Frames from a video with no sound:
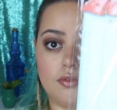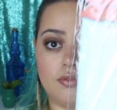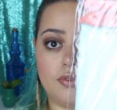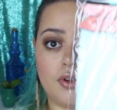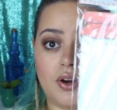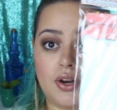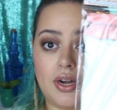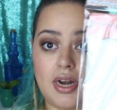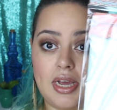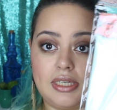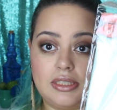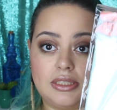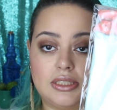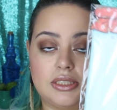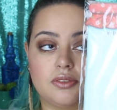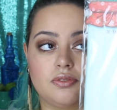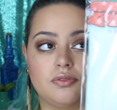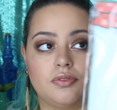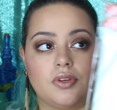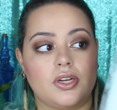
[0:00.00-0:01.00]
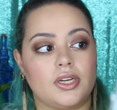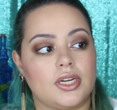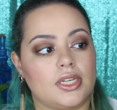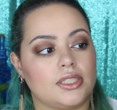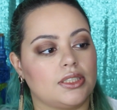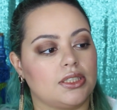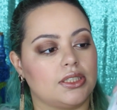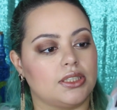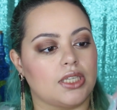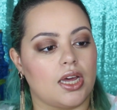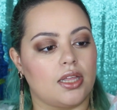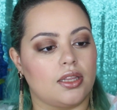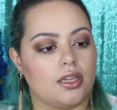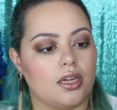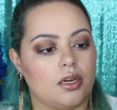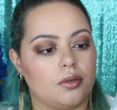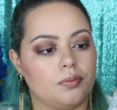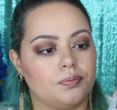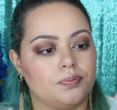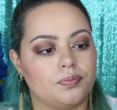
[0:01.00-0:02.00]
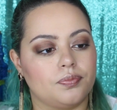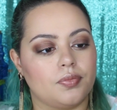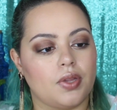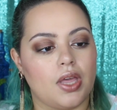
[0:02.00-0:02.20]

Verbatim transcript: Very nice design there.